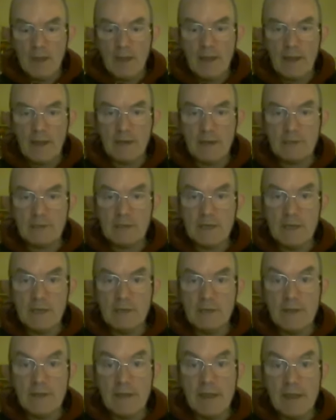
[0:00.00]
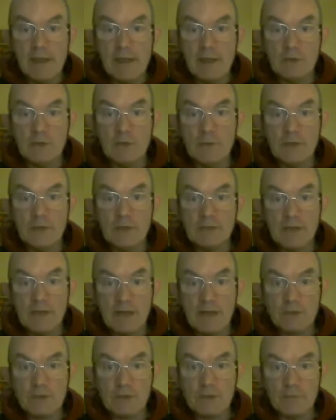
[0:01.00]
and in the New
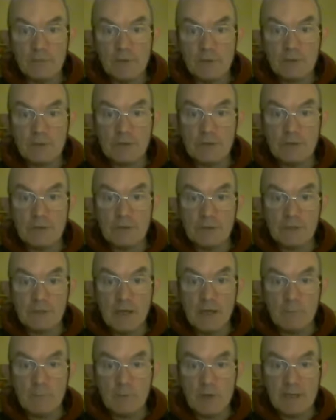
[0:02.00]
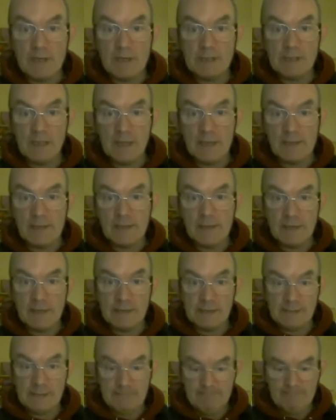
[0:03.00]
International Version, the psalm reads like
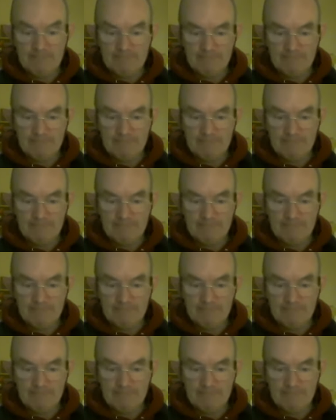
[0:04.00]
this